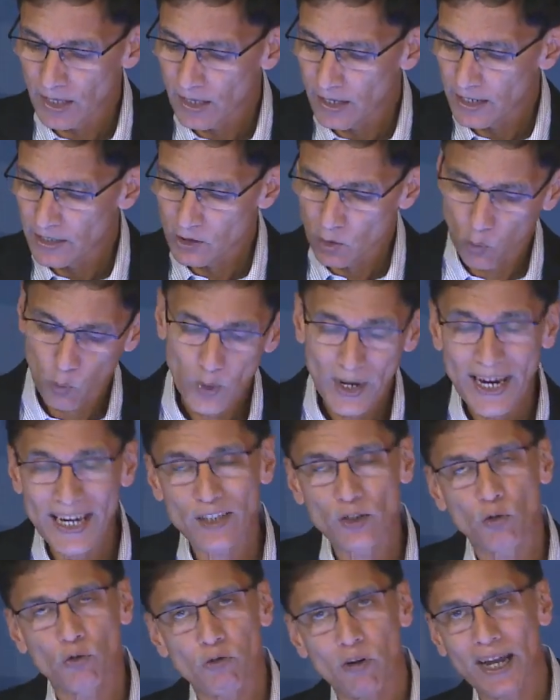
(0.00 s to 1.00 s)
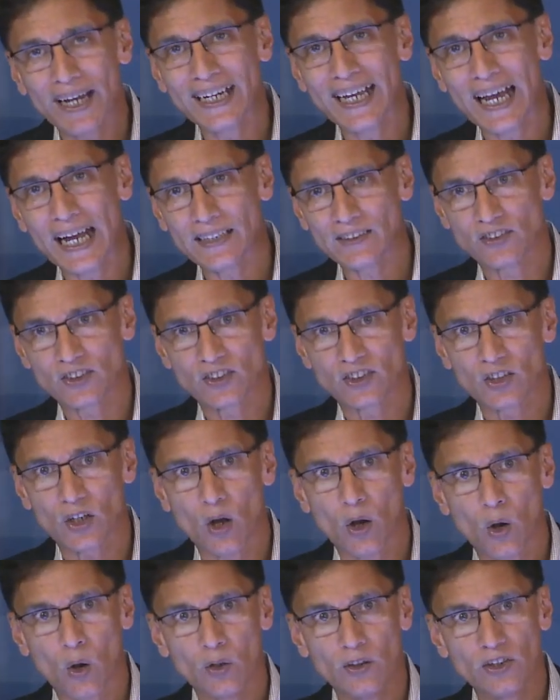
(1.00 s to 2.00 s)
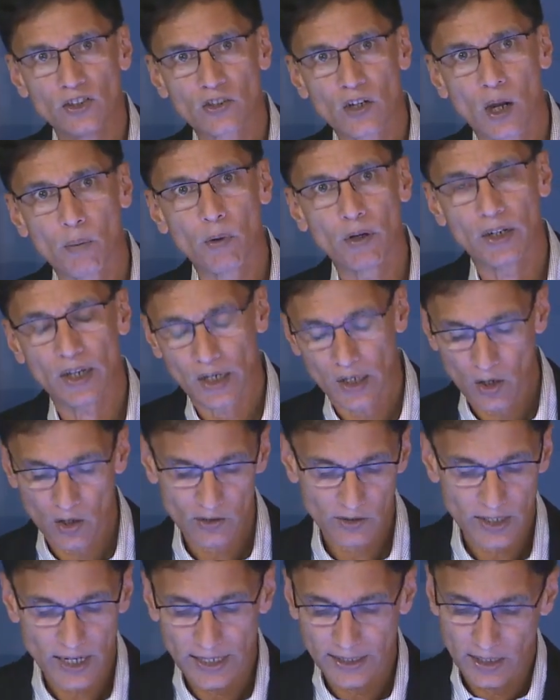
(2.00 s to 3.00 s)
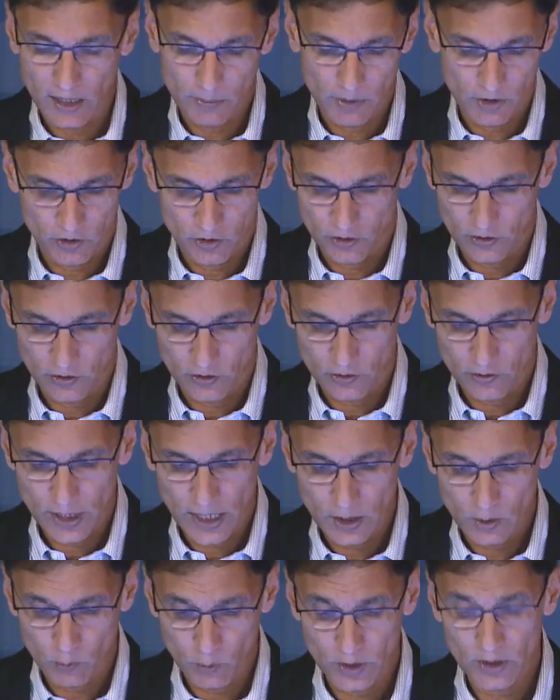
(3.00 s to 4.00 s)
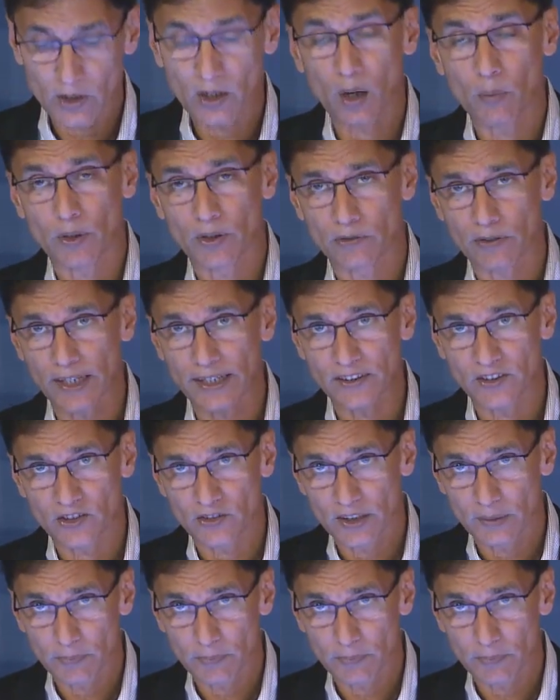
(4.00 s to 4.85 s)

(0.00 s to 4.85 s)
is a way to finance all these carbon dioxide emissions, right, with carbon credits, right?